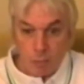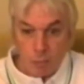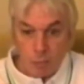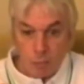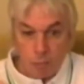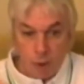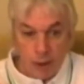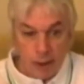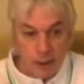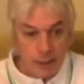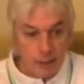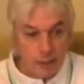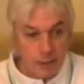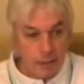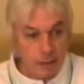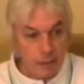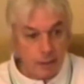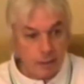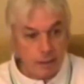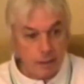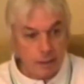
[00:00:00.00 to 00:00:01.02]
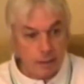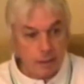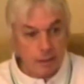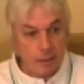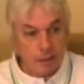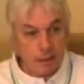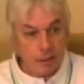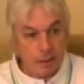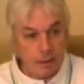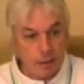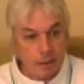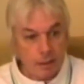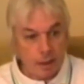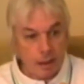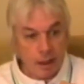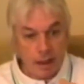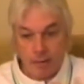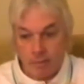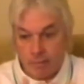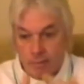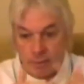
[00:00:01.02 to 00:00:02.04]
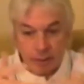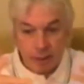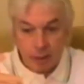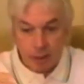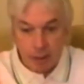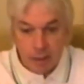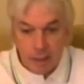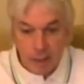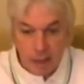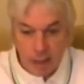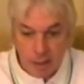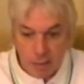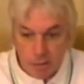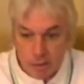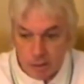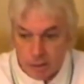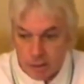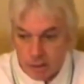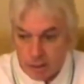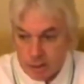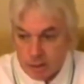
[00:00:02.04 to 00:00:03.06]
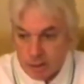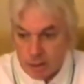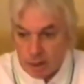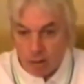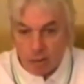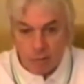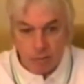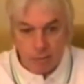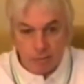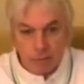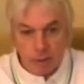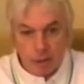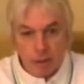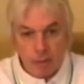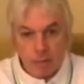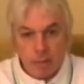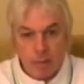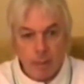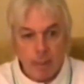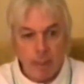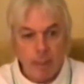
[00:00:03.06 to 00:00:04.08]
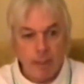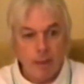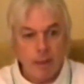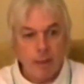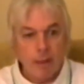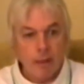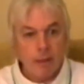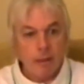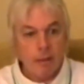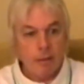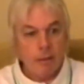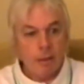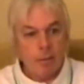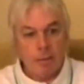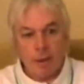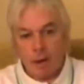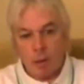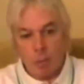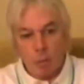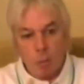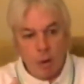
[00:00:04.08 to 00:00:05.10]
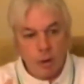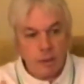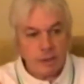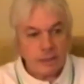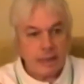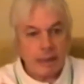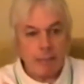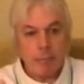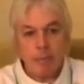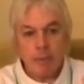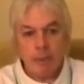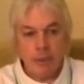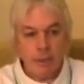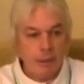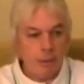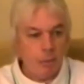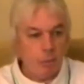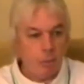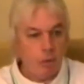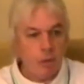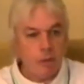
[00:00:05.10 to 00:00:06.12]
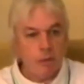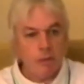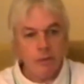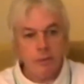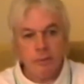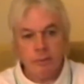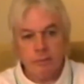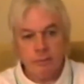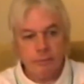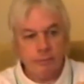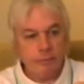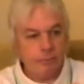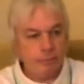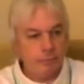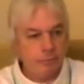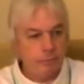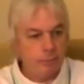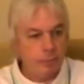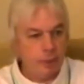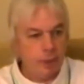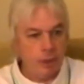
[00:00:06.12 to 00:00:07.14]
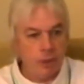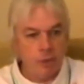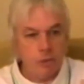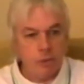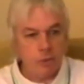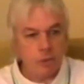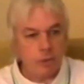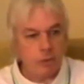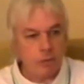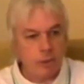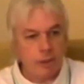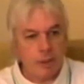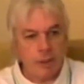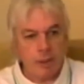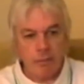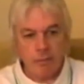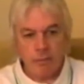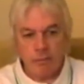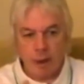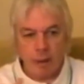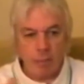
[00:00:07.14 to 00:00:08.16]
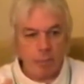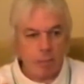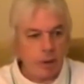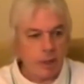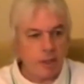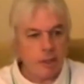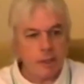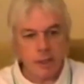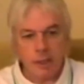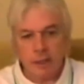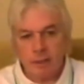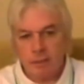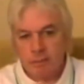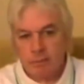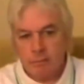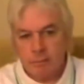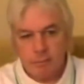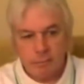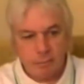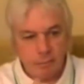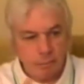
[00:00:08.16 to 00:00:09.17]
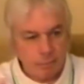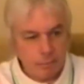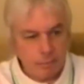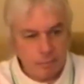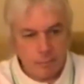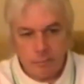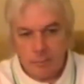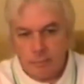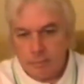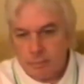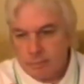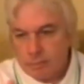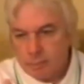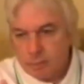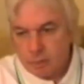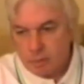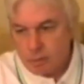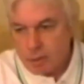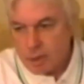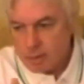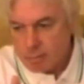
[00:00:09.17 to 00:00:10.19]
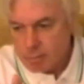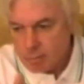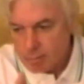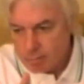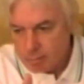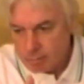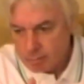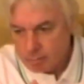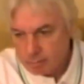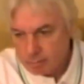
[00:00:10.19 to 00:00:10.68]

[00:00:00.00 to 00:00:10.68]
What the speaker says: when everything else is over, no matter what's happened in the world of illusory, vibrating dream,